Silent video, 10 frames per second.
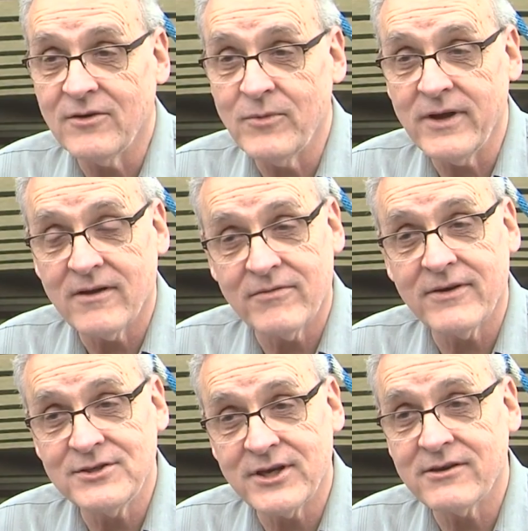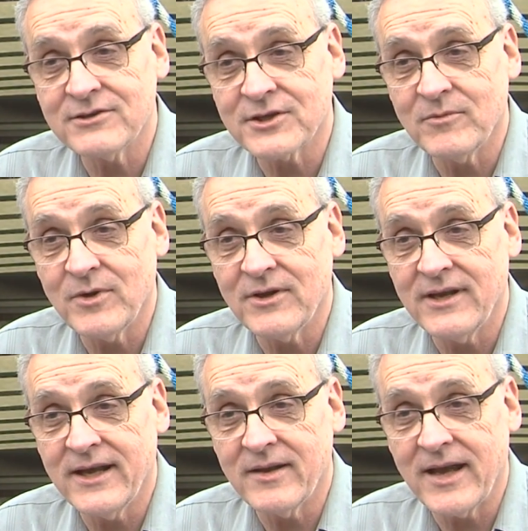we are a very generous
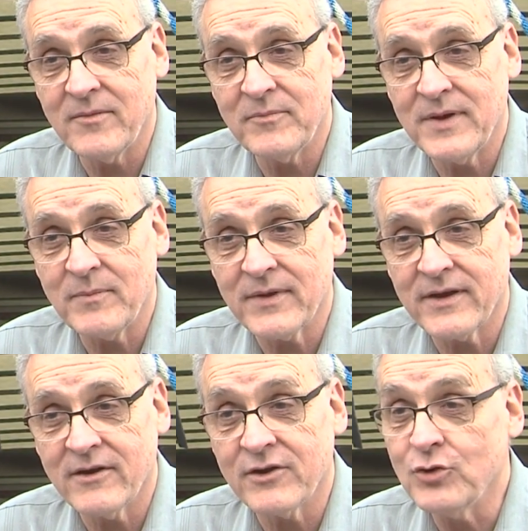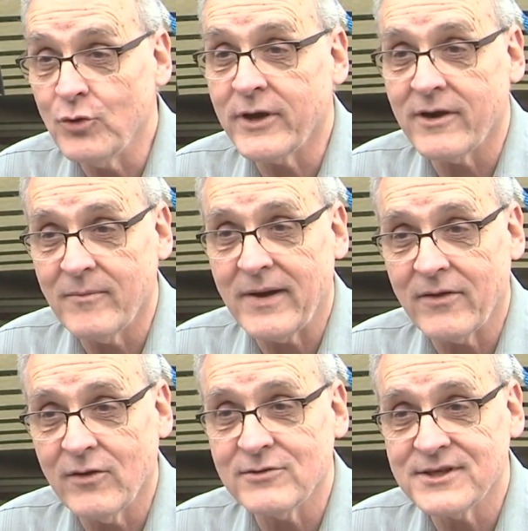community, and, and people here do care about
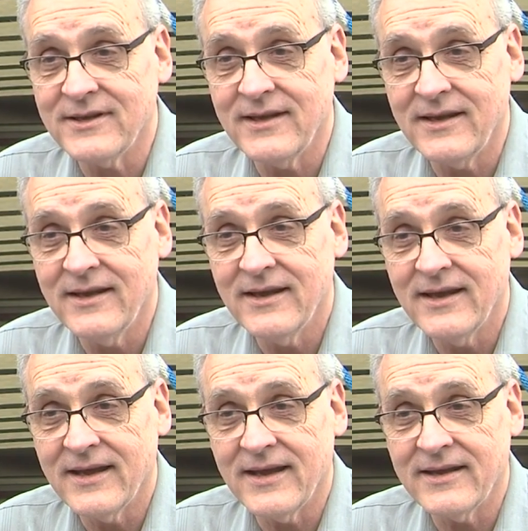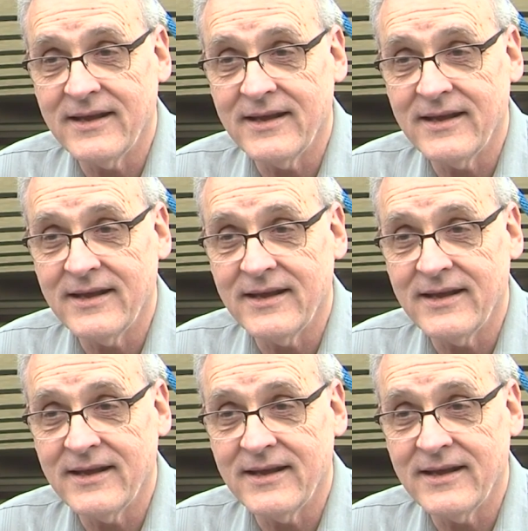those in need and